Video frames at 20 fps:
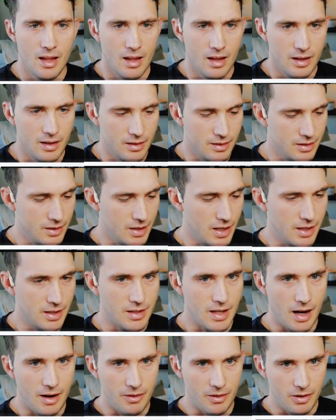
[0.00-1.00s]
let's change
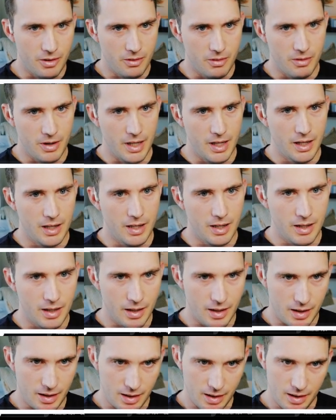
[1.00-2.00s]
that real quick.
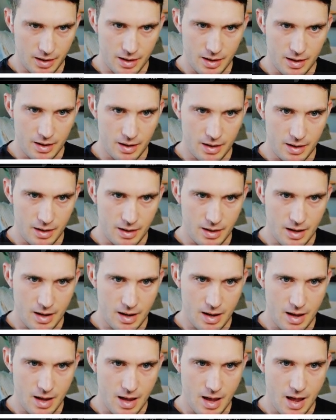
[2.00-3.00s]

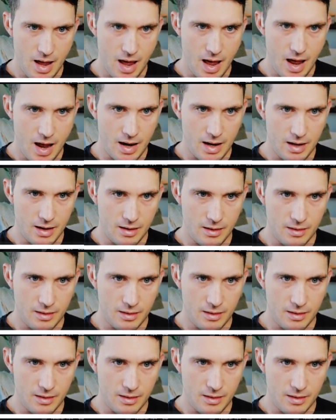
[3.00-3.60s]
Edit.